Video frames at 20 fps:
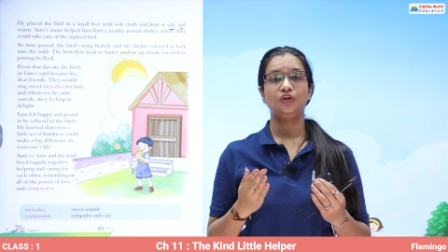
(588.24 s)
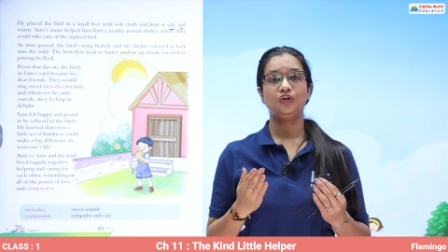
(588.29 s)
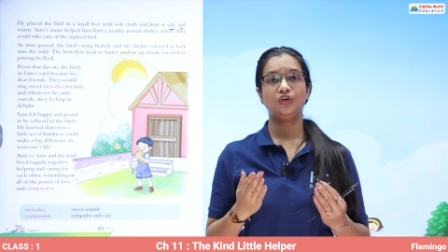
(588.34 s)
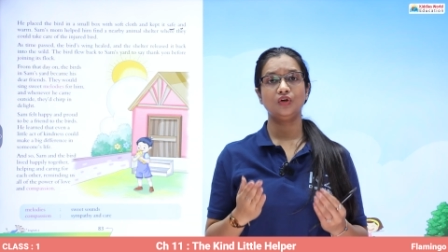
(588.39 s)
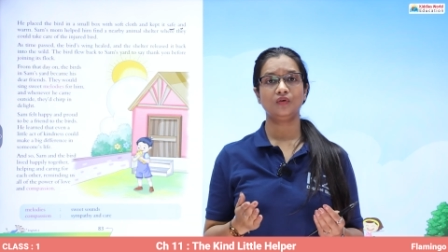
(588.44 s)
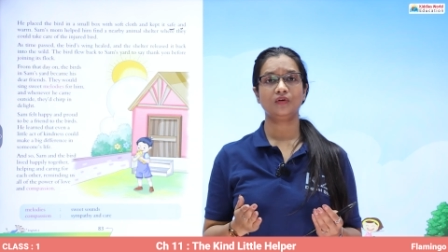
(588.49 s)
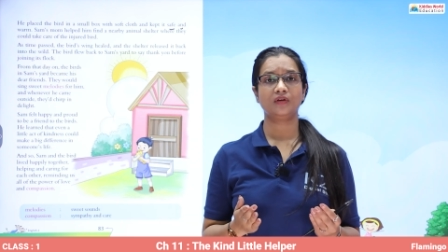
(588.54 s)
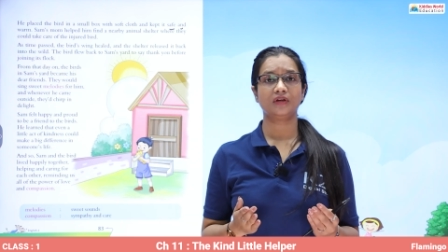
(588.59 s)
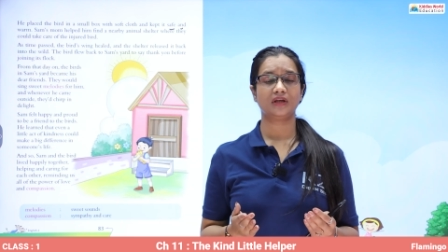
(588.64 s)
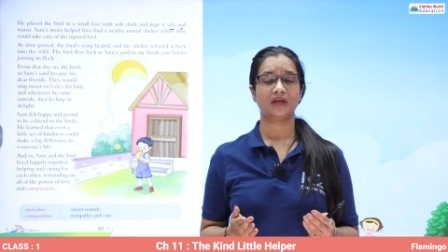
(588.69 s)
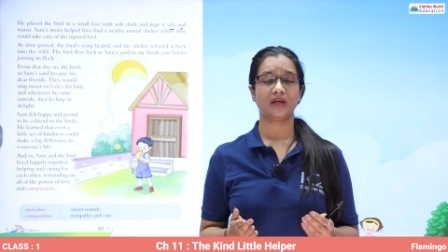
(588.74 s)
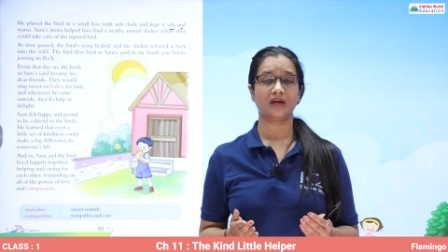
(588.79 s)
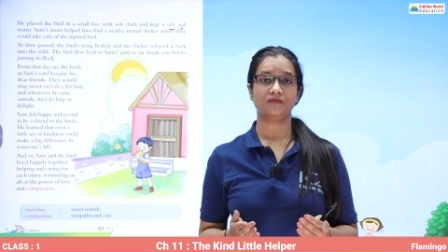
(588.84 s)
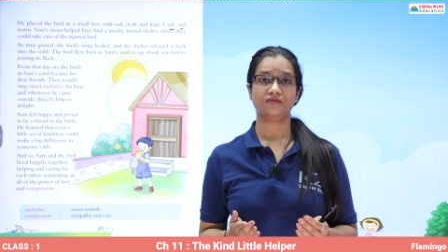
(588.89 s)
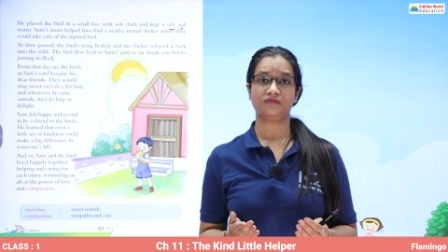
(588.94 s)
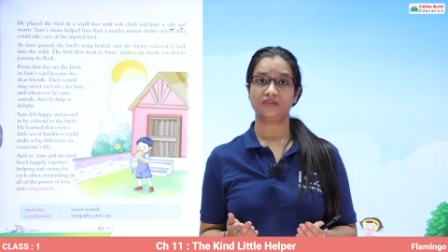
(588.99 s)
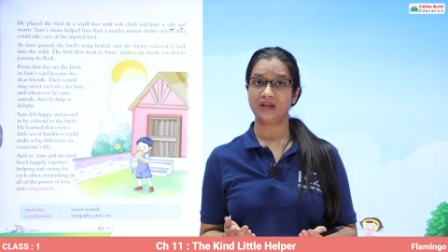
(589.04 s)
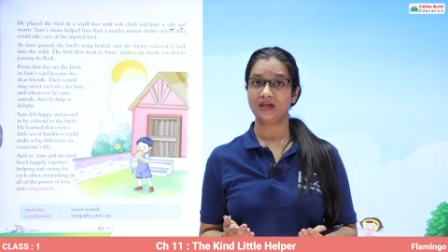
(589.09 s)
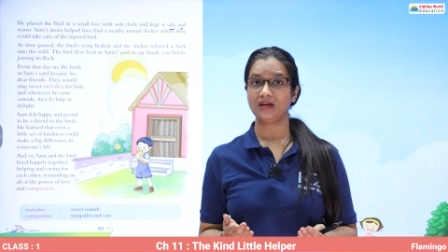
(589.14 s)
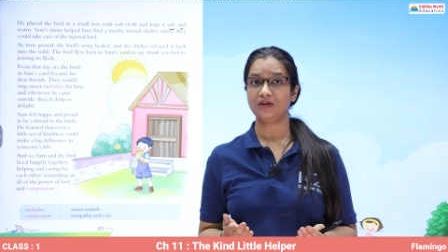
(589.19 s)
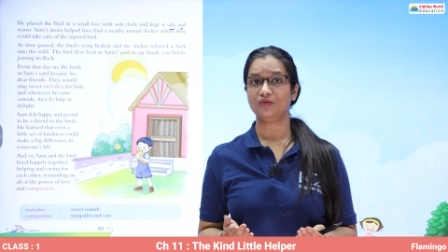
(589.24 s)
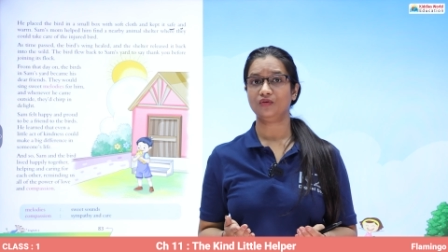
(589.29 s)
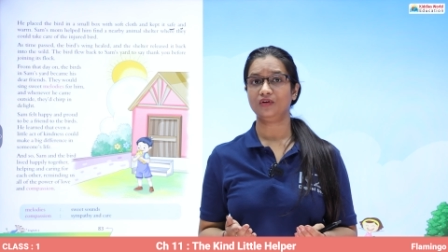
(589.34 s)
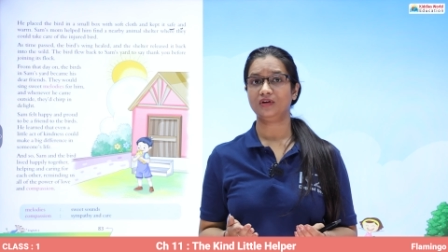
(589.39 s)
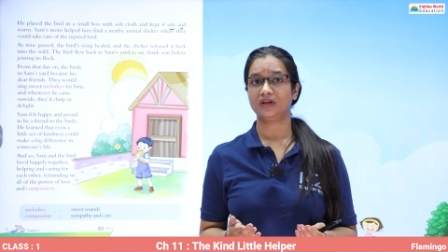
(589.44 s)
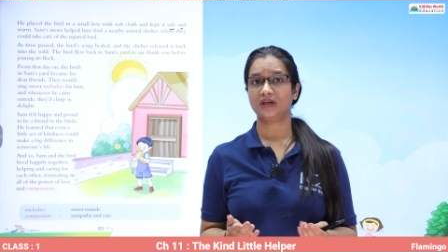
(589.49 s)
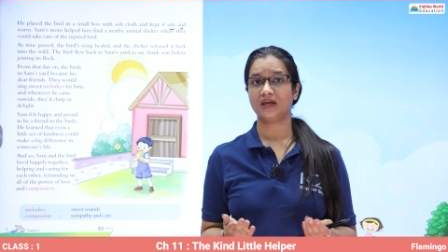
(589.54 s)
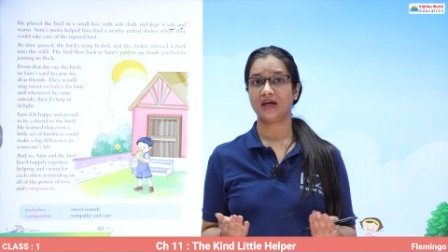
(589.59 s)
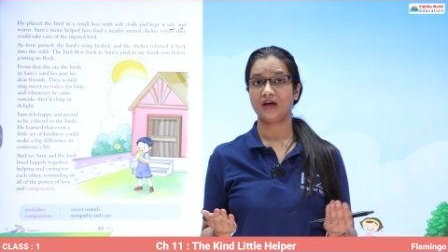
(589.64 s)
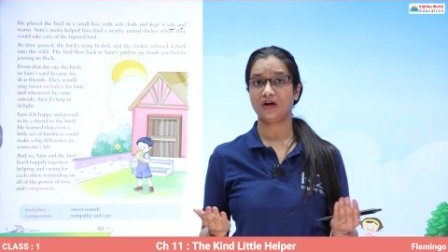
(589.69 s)
took very
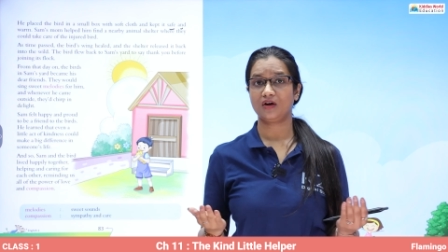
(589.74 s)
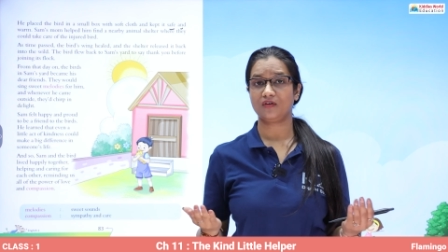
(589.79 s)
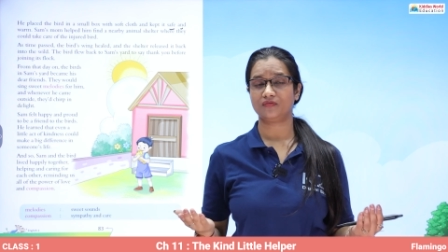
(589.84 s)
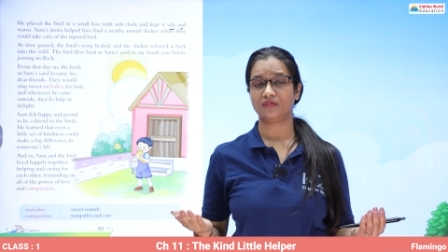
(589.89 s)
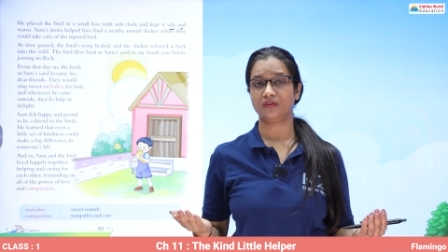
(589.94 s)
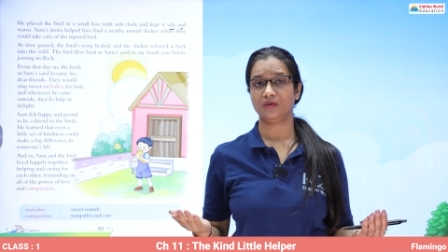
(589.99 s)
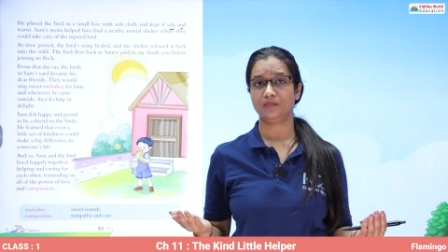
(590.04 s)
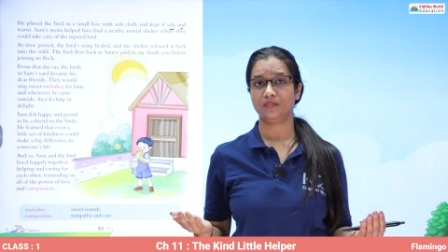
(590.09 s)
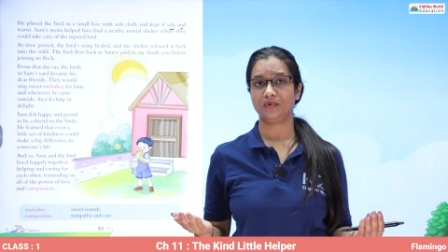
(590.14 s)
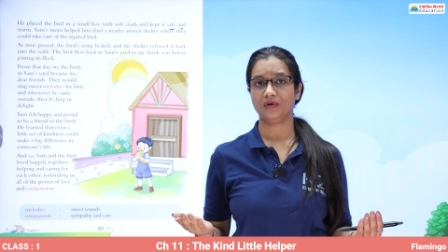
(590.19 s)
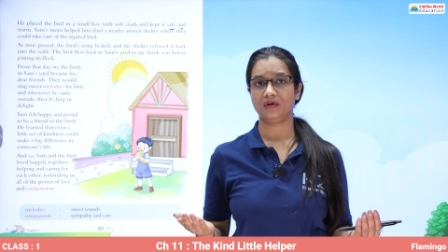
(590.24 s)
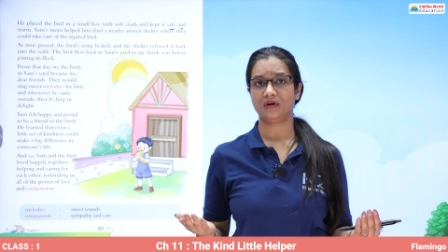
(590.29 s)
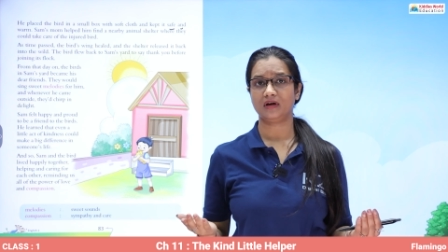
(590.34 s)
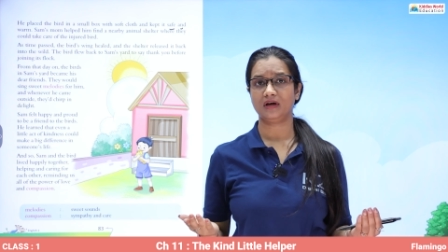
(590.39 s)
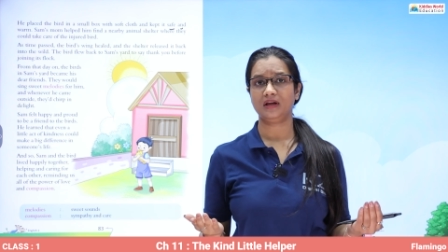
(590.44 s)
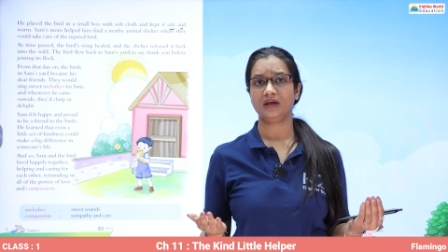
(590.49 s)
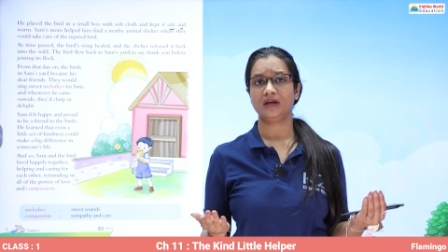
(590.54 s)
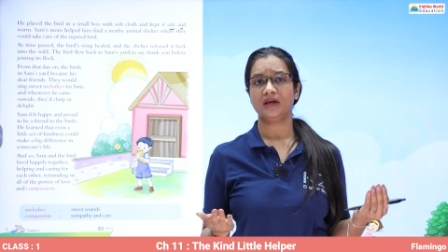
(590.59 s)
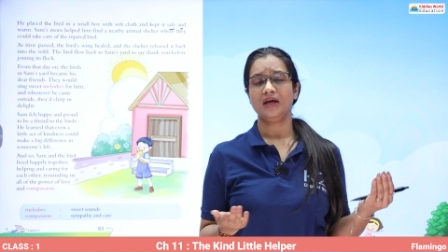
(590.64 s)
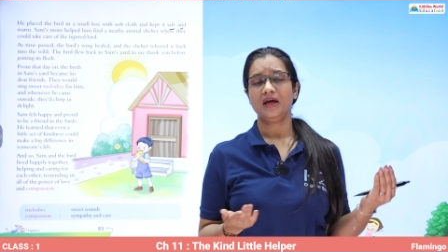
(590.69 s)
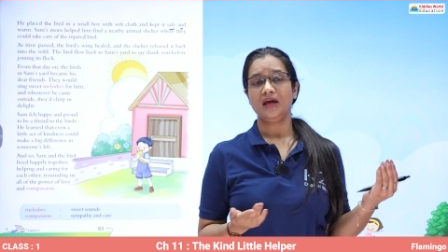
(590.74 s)
good care of the bird,